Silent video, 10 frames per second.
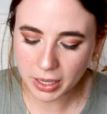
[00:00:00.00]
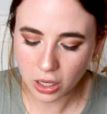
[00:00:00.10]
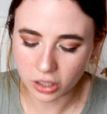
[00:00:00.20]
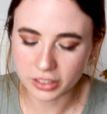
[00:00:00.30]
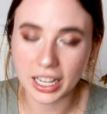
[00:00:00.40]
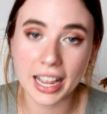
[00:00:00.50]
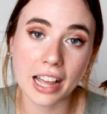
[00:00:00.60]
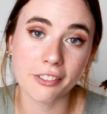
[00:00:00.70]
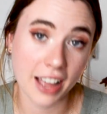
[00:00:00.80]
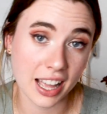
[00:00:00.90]
because I
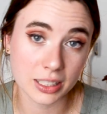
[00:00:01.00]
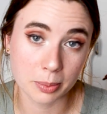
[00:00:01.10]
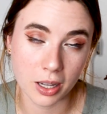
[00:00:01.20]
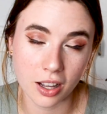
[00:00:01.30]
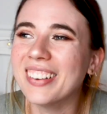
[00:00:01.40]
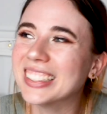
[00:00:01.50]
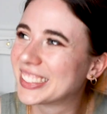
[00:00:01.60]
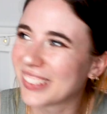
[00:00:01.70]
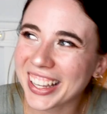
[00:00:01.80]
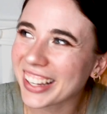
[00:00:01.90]
have asthma.
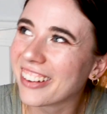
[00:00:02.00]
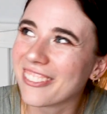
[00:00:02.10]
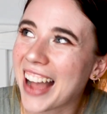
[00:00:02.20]
Speaking of